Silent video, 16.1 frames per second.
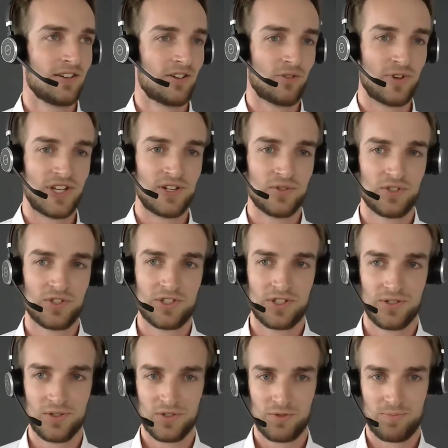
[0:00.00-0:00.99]
we used
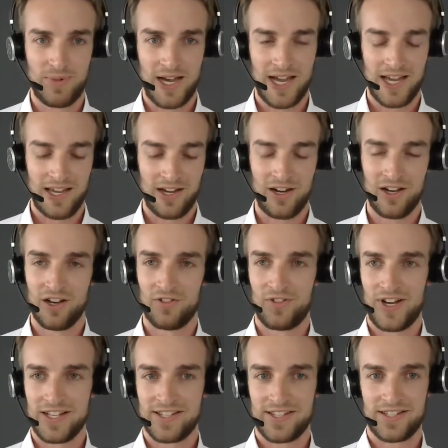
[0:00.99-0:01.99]
to use by all of
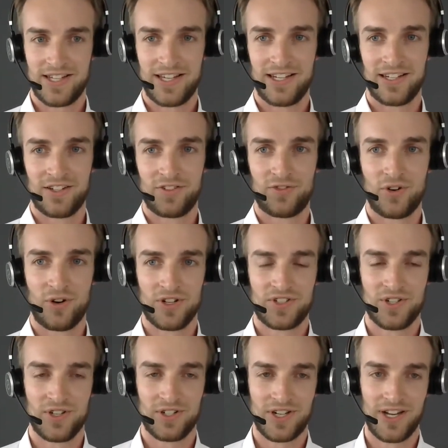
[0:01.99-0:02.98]
us and for a
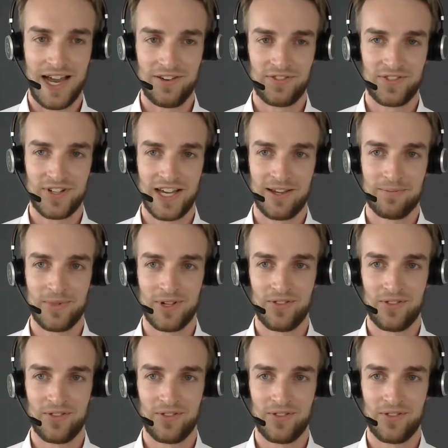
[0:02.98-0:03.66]
certain lifetime,